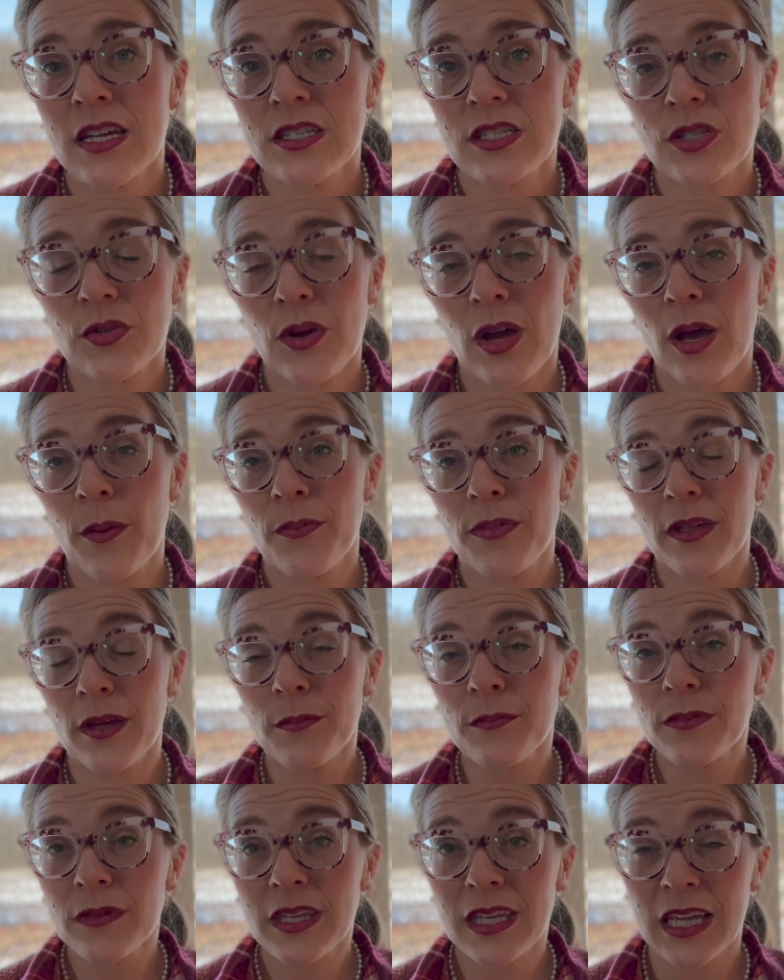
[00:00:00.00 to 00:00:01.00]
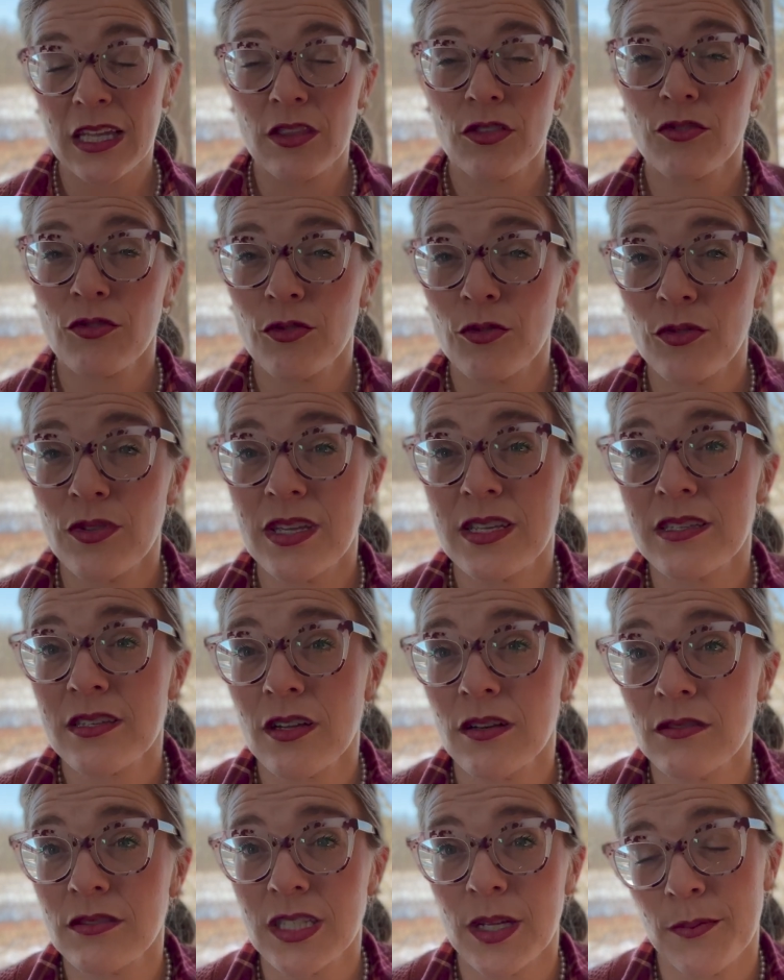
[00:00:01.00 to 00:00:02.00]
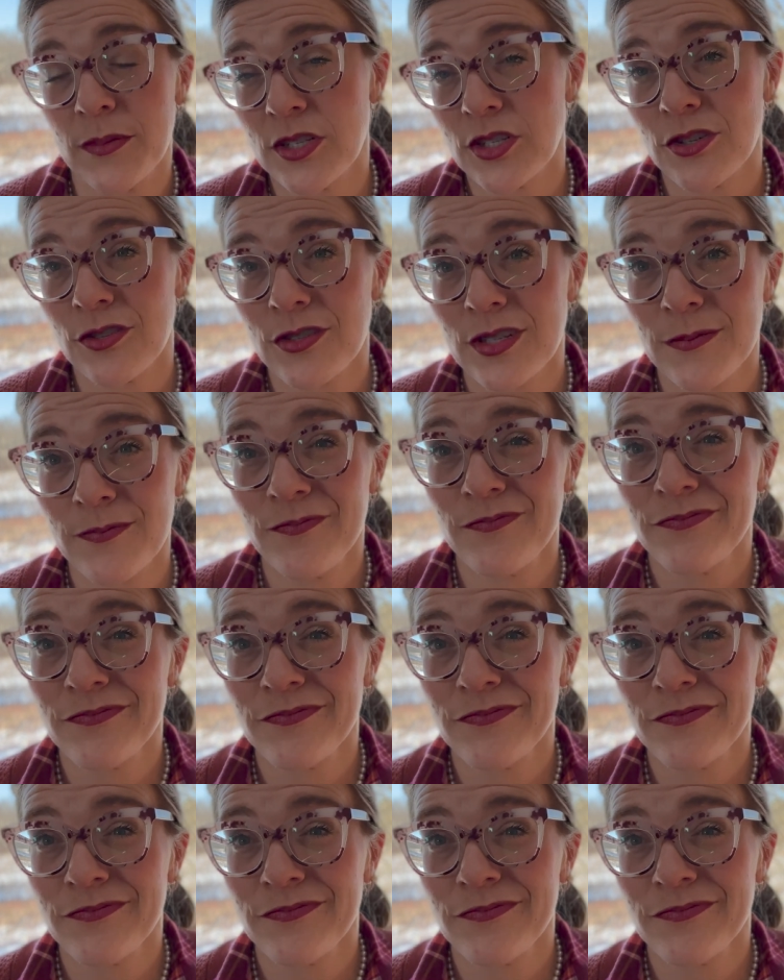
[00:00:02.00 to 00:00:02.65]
to help them get through these cold temperatures.